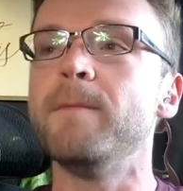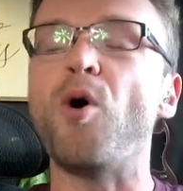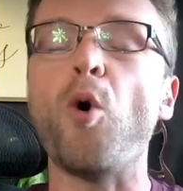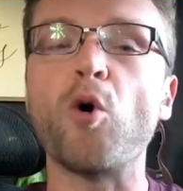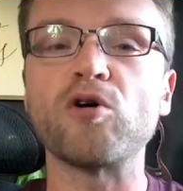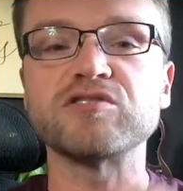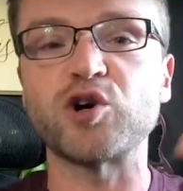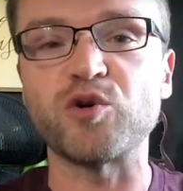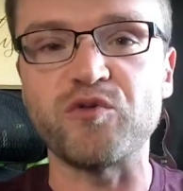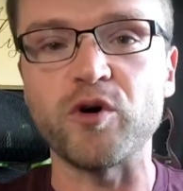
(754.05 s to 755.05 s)
pours
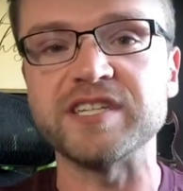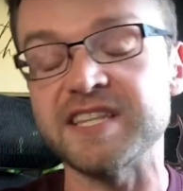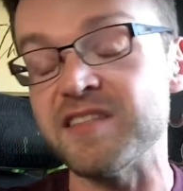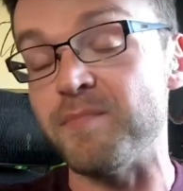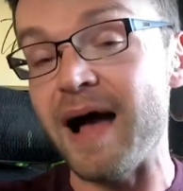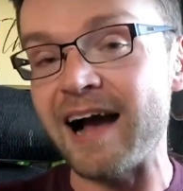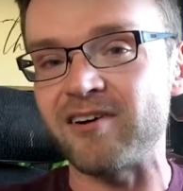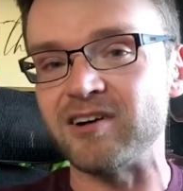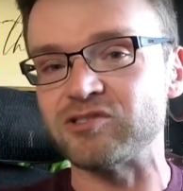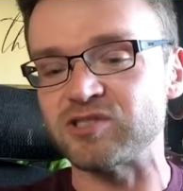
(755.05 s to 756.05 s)
her voice in the
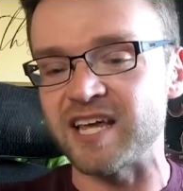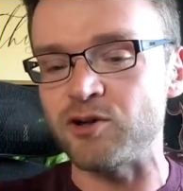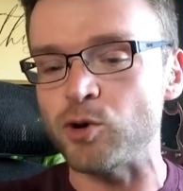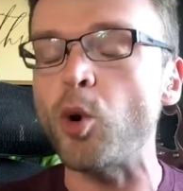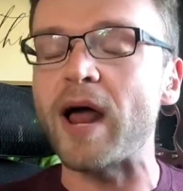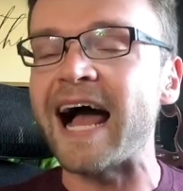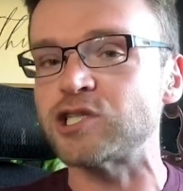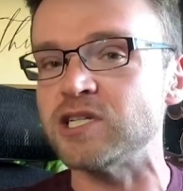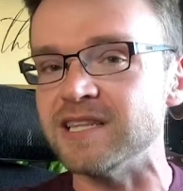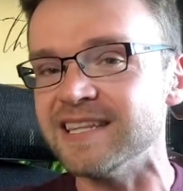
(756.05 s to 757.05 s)
background. So it's like you don't
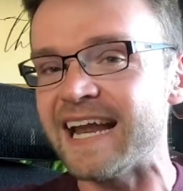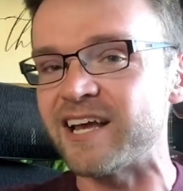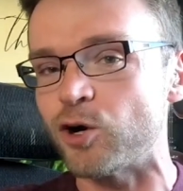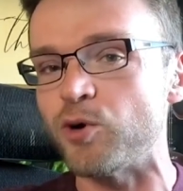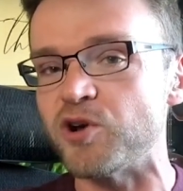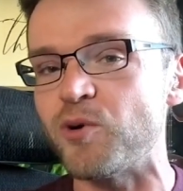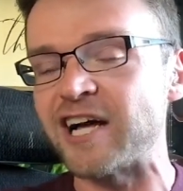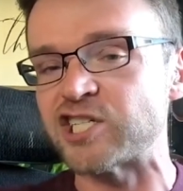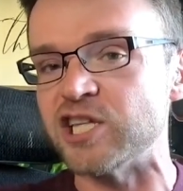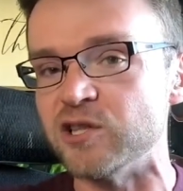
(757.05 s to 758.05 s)
actually let it go. You don't
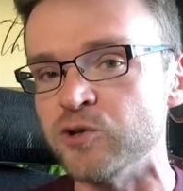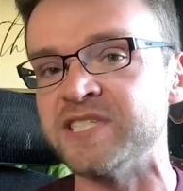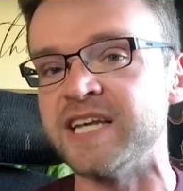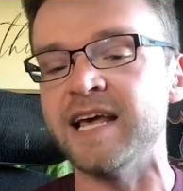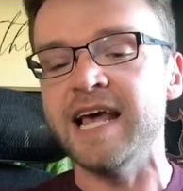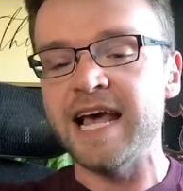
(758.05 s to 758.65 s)
actually lose it.